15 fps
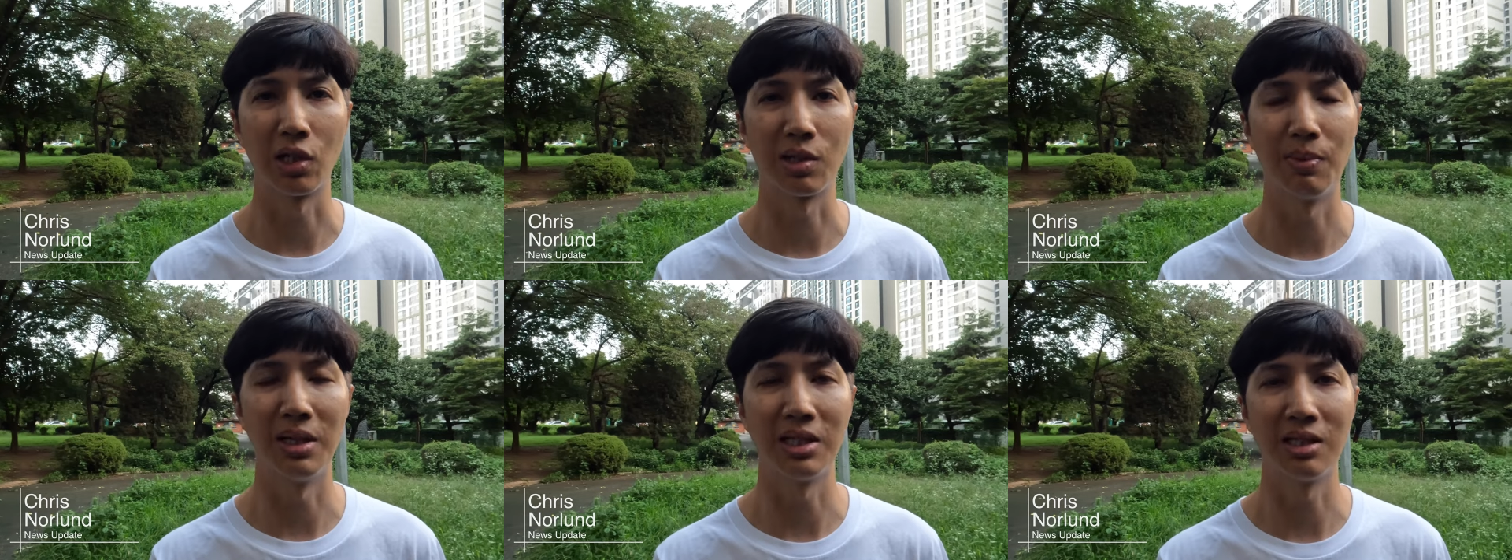
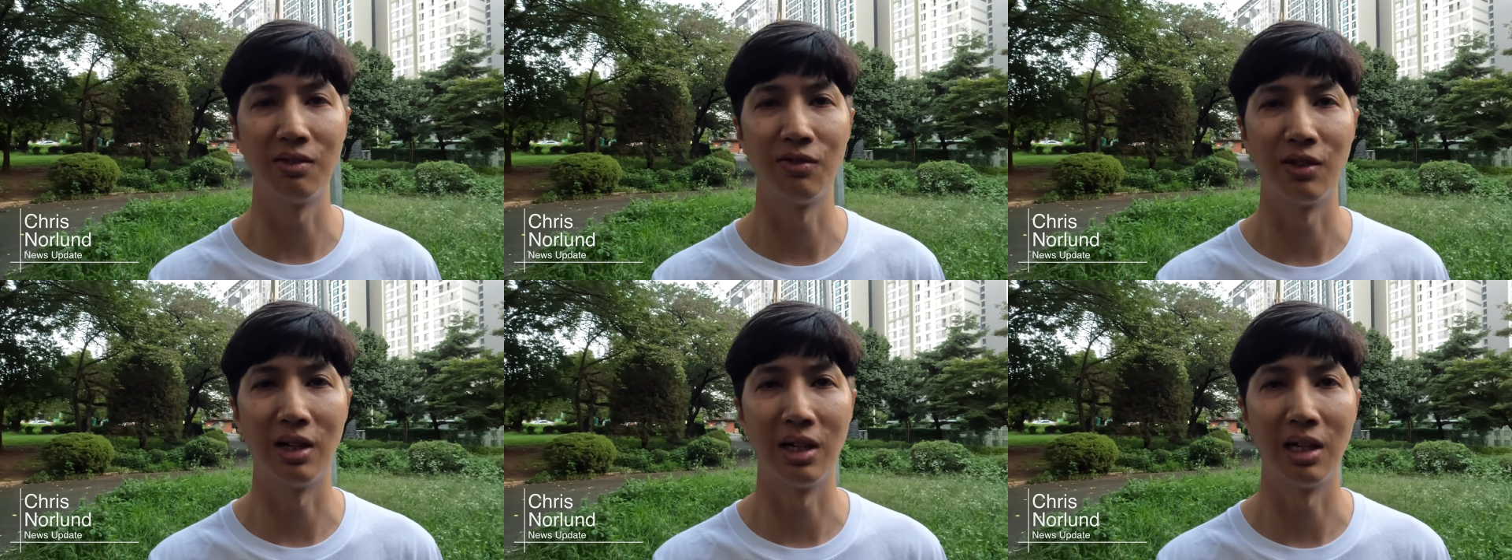
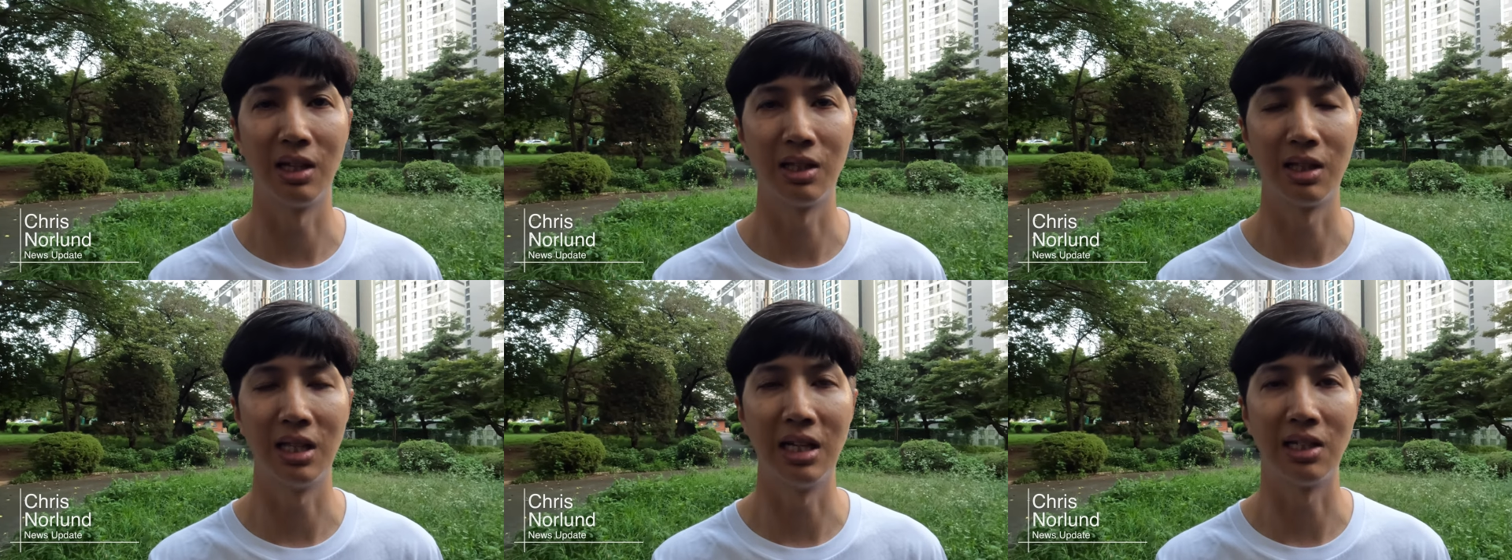expensive
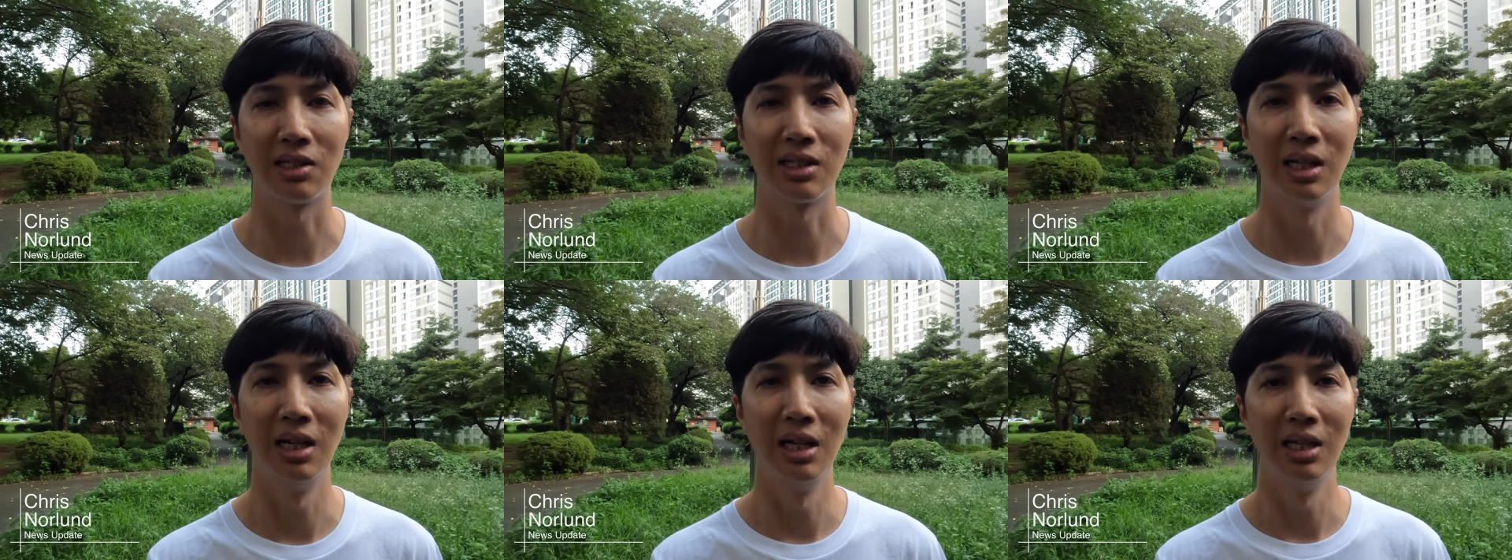uh,
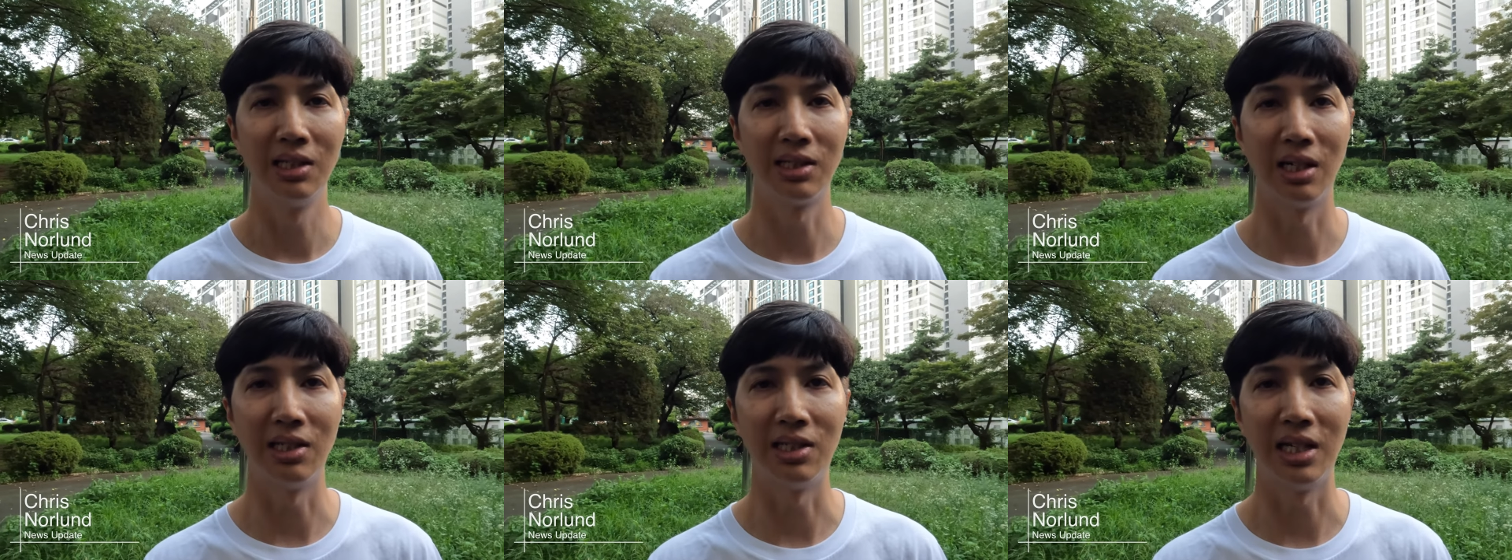things,
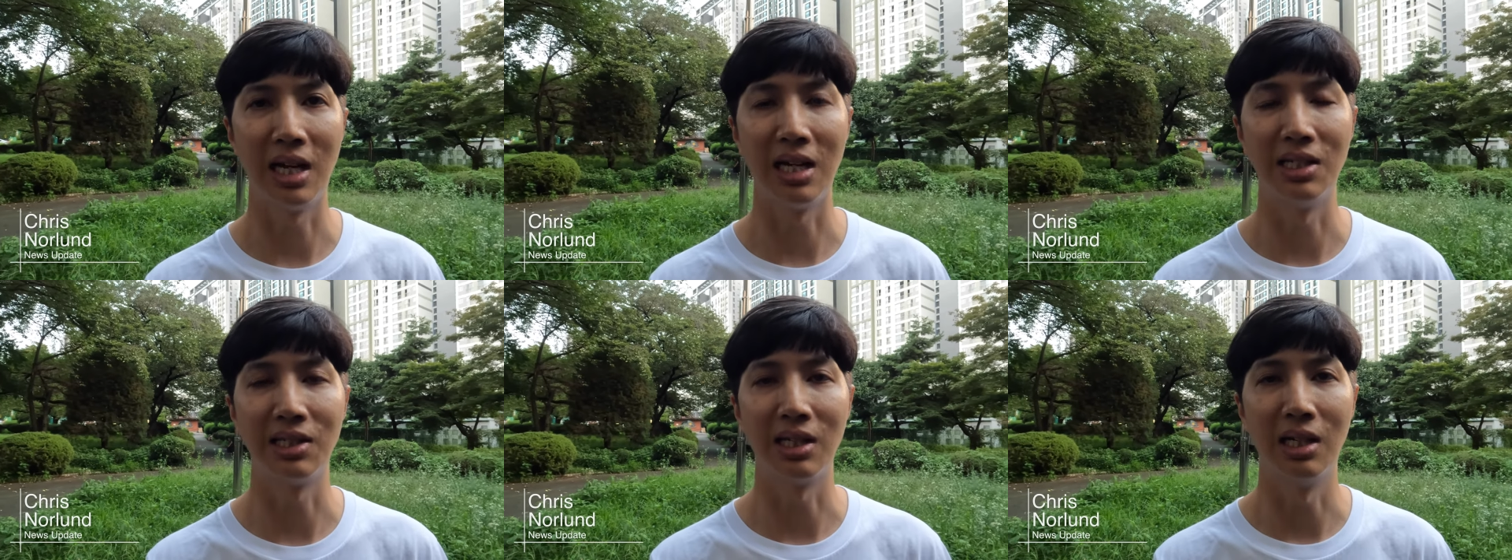such
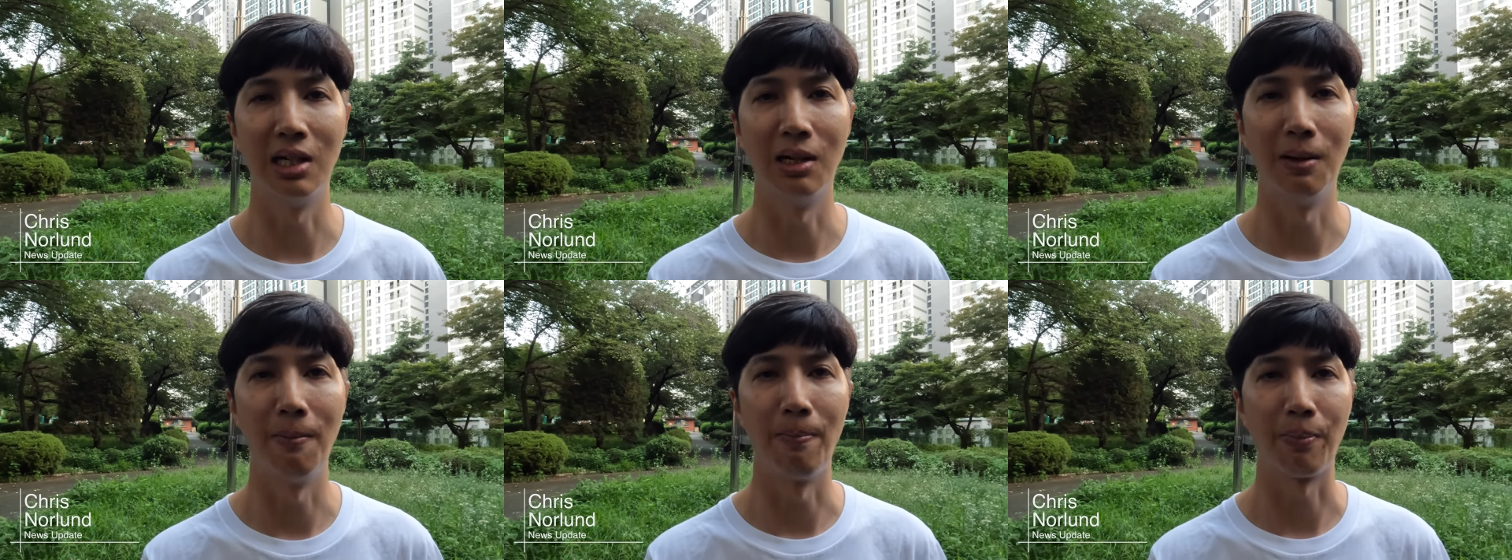as
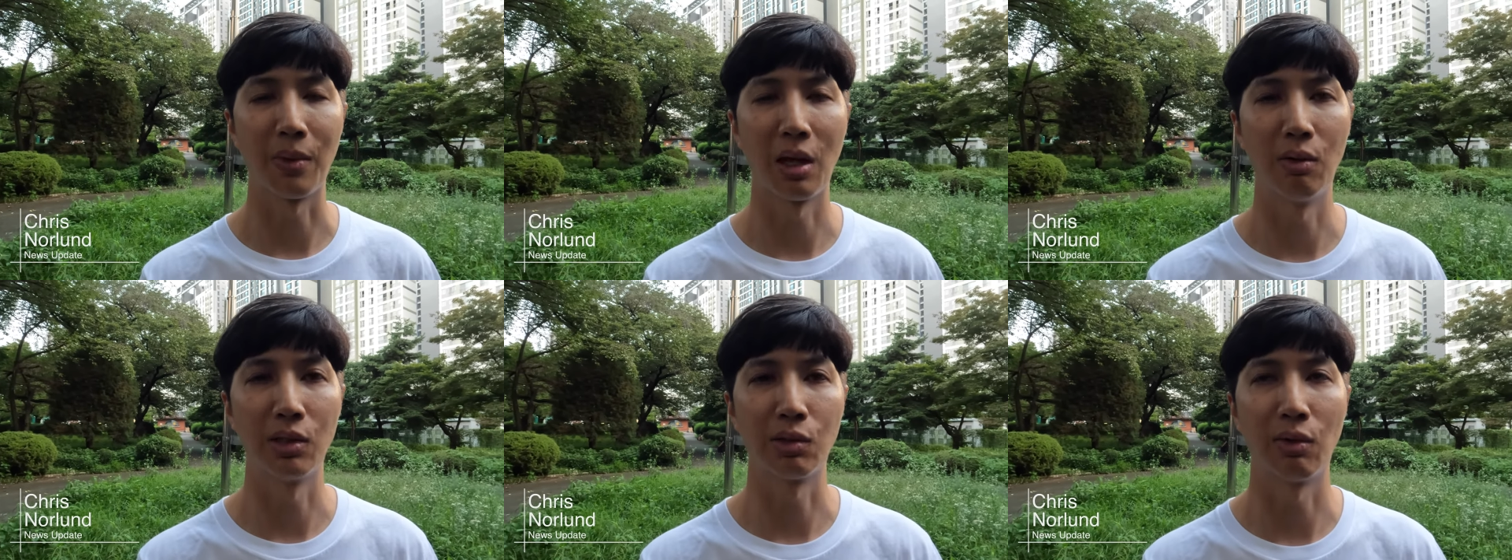um,
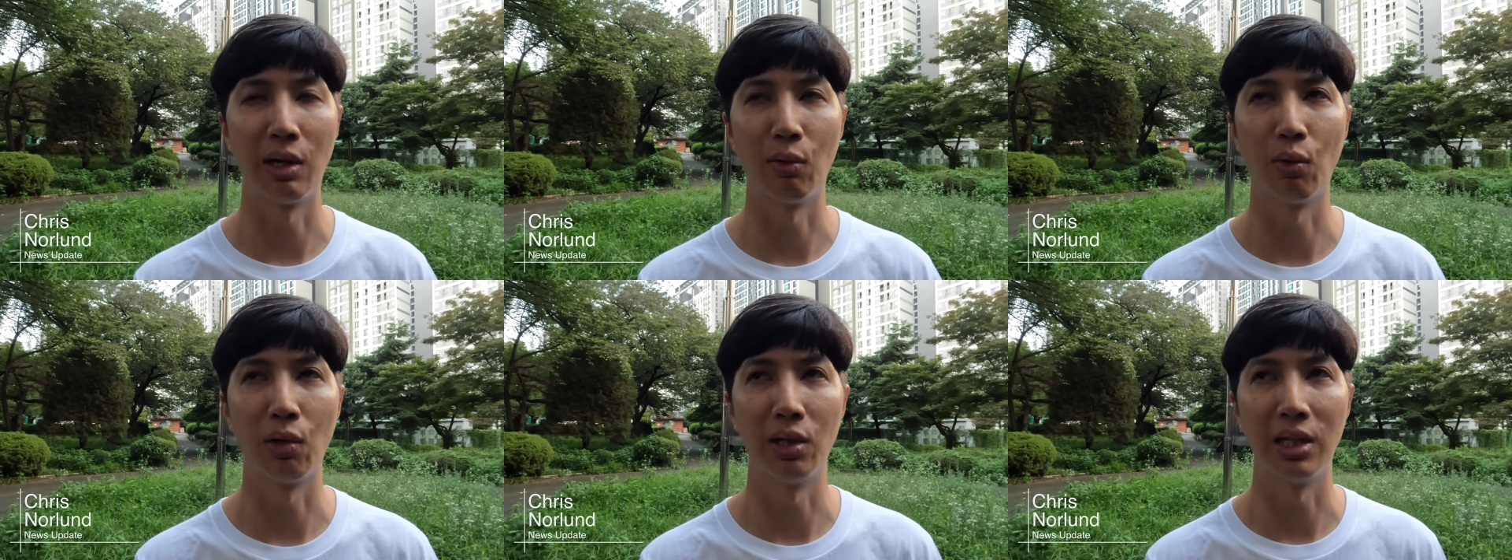what's the
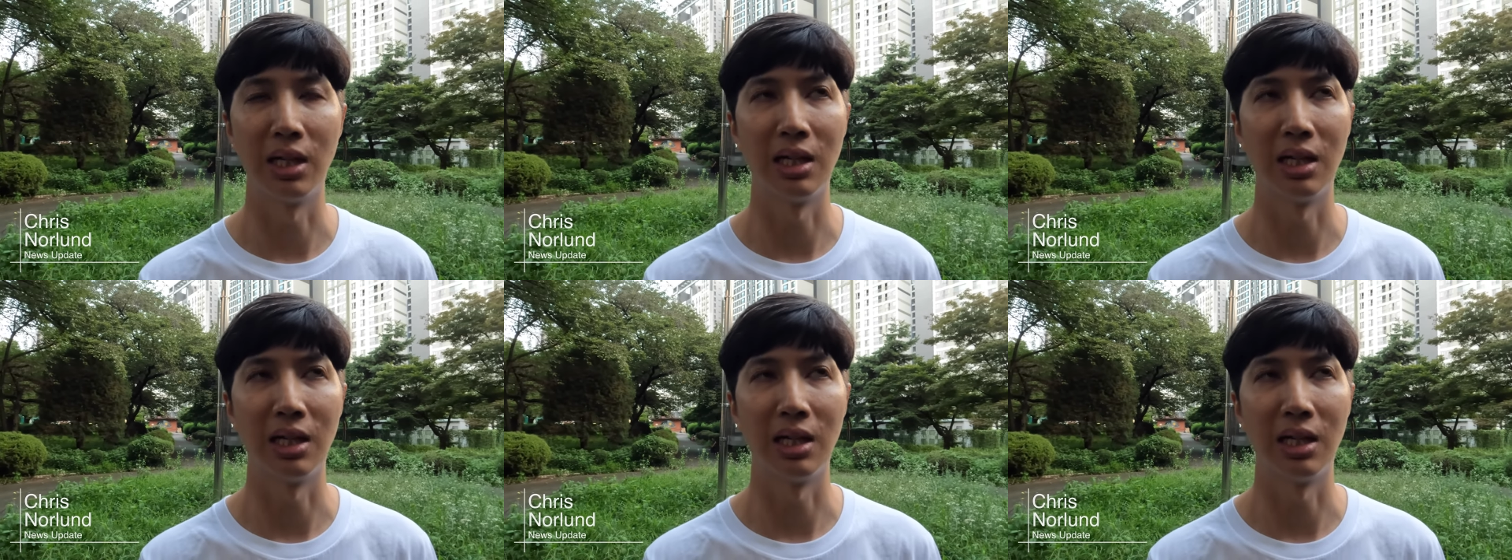right word?